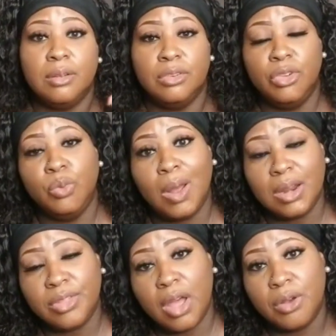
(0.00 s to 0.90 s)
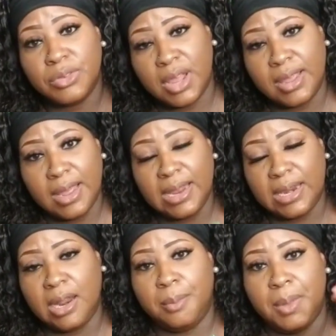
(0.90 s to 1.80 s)
do one of those and cut
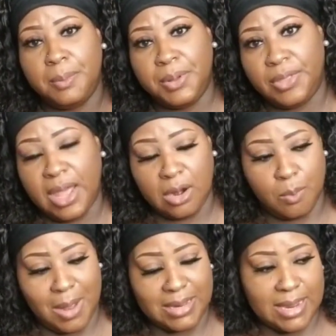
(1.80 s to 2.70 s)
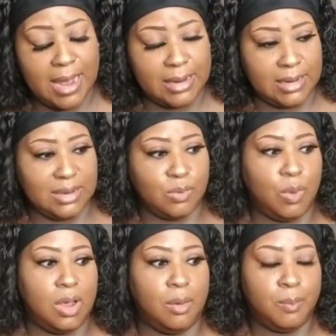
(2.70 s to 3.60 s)
it up and put that on my salad as
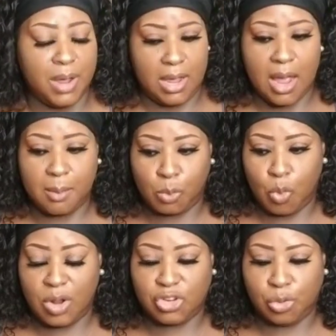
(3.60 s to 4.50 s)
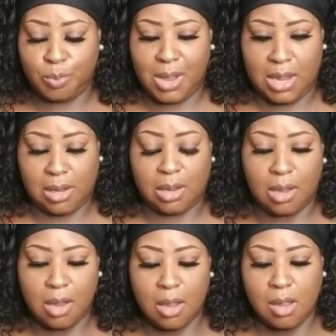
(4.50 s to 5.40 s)
well. But I'm going to make
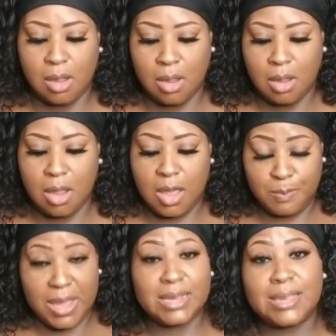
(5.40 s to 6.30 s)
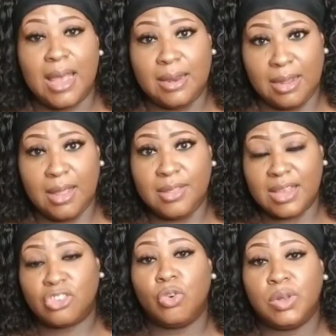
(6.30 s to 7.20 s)
a big salad, and
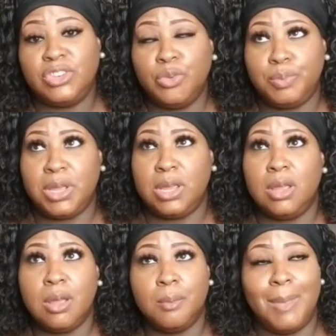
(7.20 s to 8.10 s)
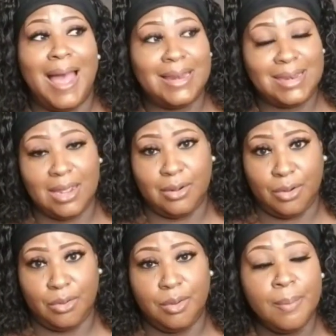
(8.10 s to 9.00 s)
that's going to be my
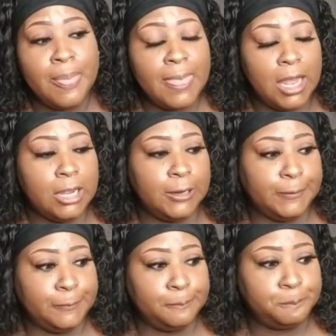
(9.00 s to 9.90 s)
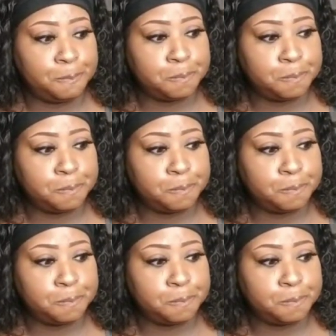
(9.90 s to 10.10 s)
dinner. And